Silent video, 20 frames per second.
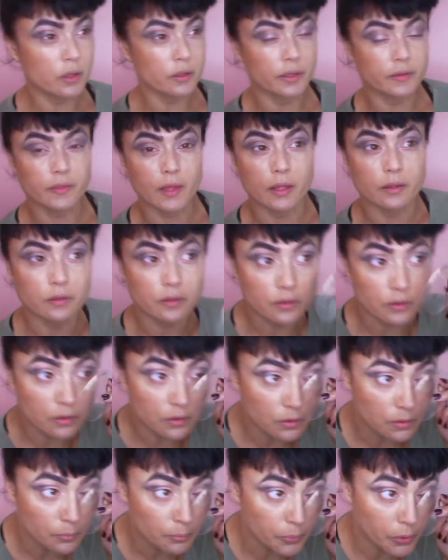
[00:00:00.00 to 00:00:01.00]
like that
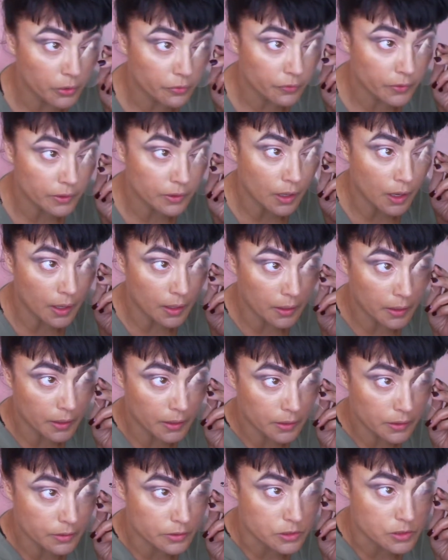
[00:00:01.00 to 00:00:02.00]
little perfect
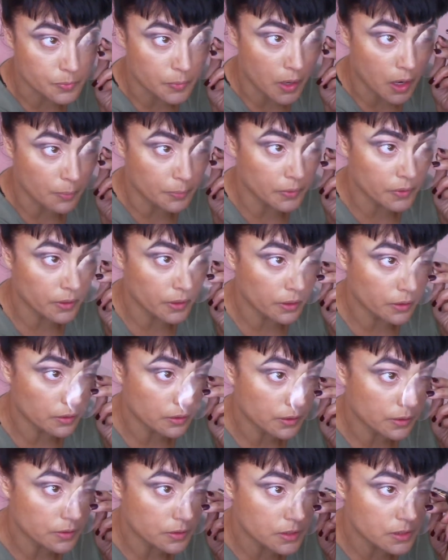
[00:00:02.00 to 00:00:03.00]
highlight, you just pop in there.
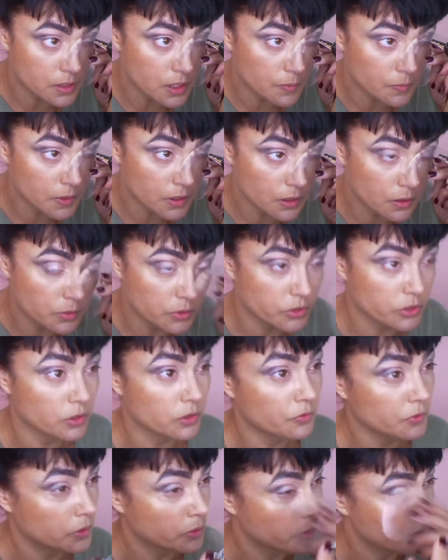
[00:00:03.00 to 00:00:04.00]
The same thing you would do
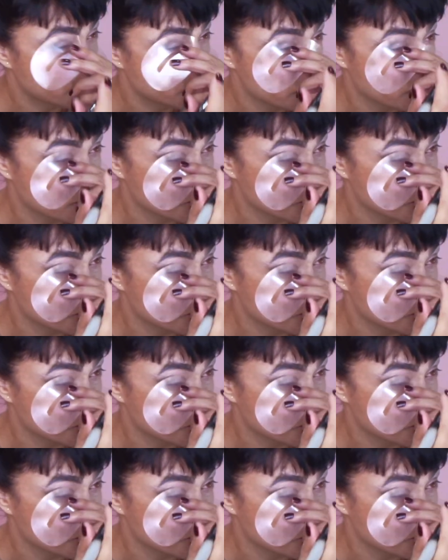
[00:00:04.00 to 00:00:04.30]
if you were using